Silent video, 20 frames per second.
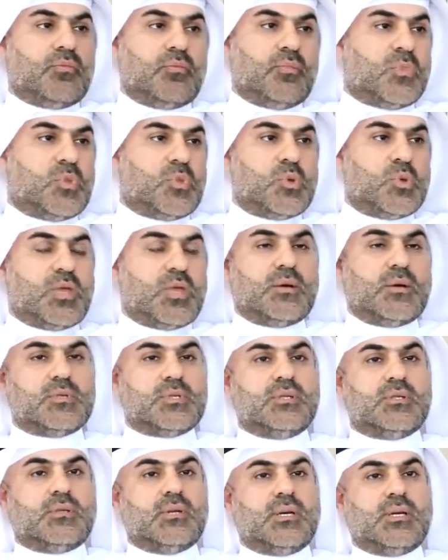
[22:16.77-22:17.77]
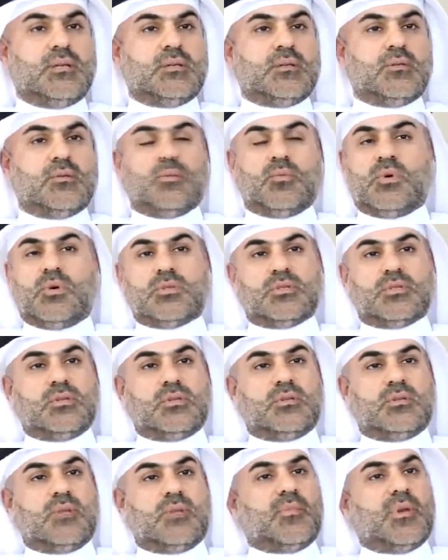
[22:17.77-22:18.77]
2010
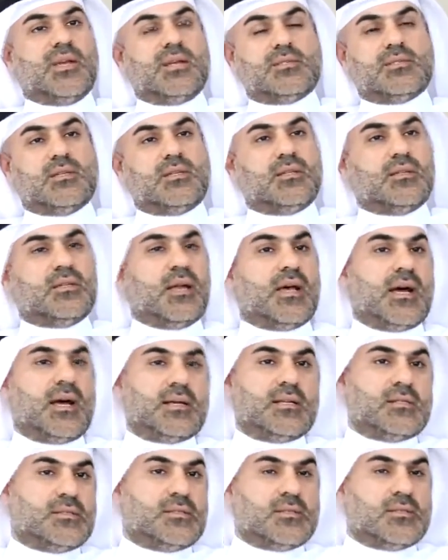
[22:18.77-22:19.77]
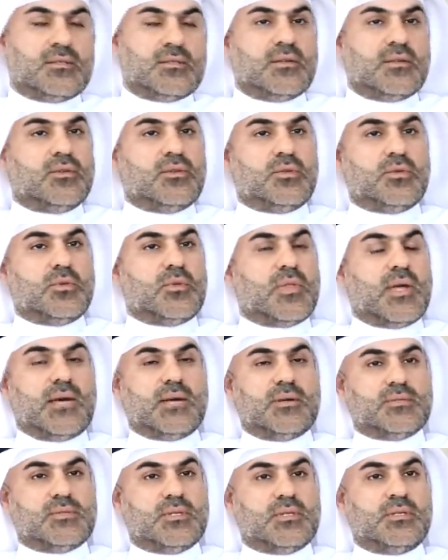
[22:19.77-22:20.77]
wasn't as pleasant as
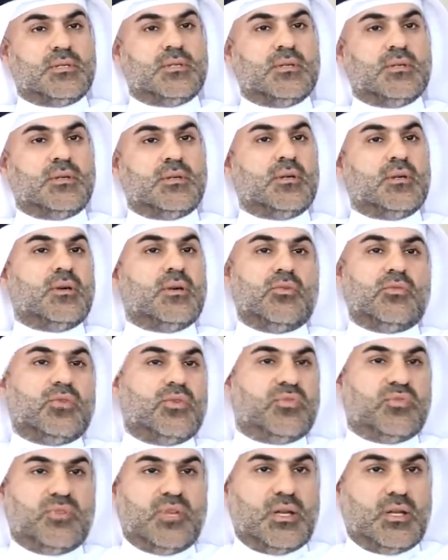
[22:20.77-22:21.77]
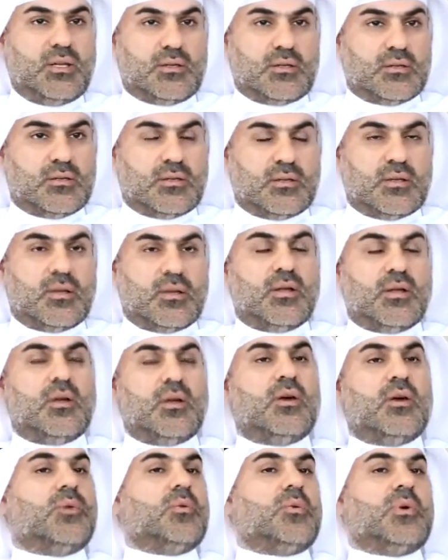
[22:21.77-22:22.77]
2015.
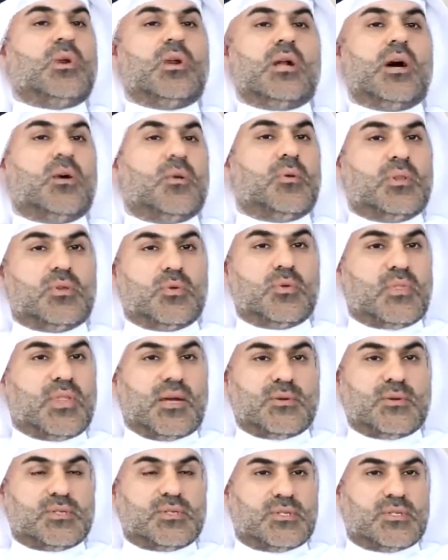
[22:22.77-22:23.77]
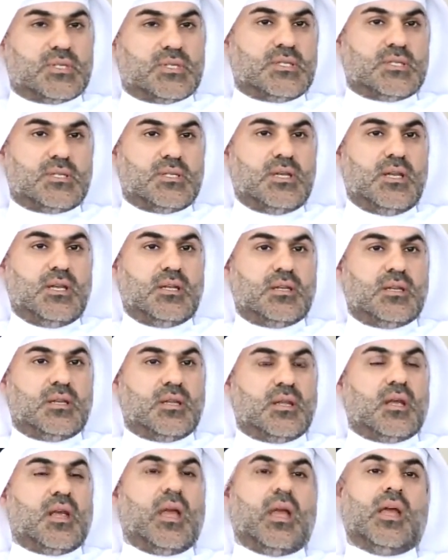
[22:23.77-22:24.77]
We're now in 2016.
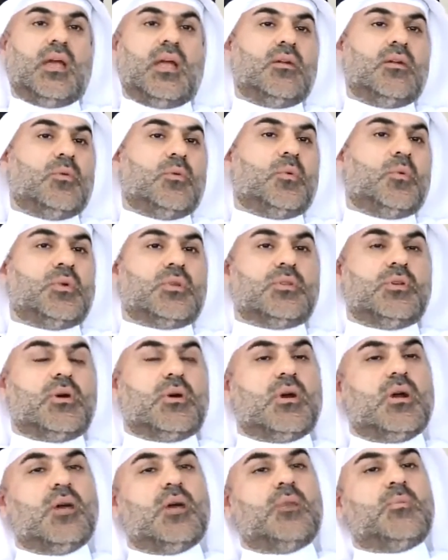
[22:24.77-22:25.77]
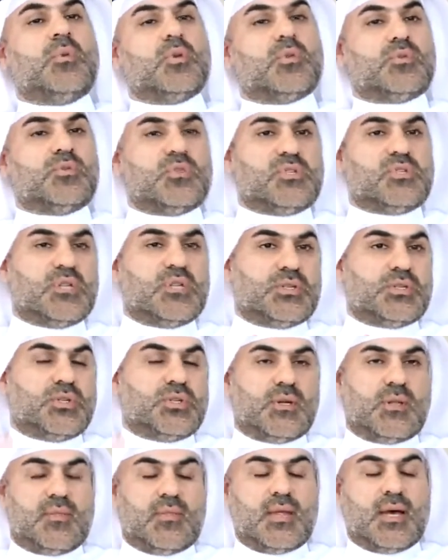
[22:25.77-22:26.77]
Again, we're talking about recession
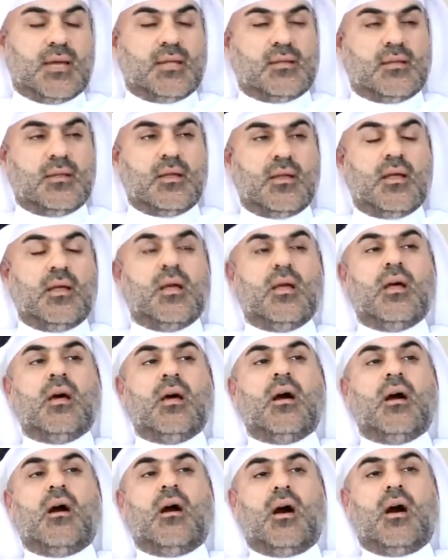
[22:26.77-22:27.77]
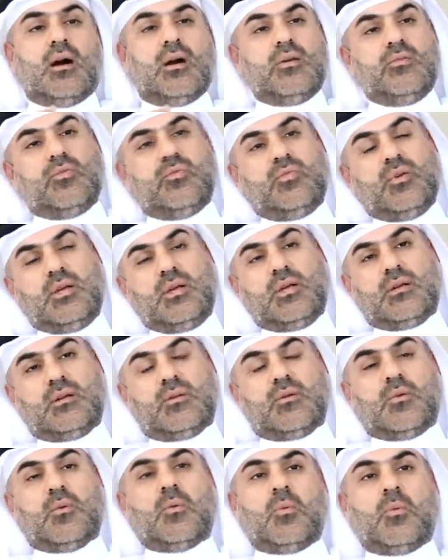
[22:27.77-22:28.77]
and that. I feel
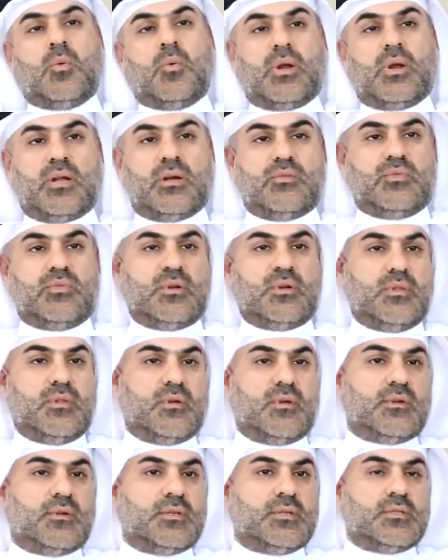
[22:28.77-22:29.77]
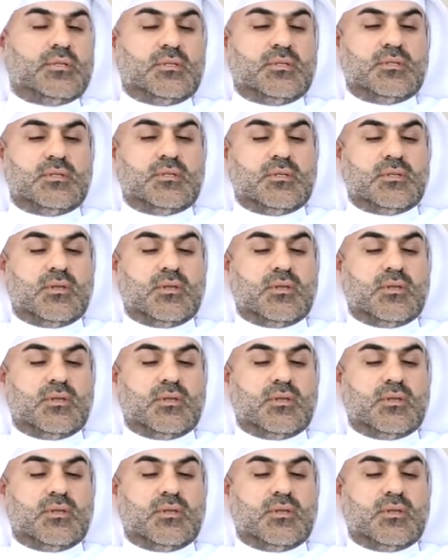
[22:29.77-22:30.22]
whenever there is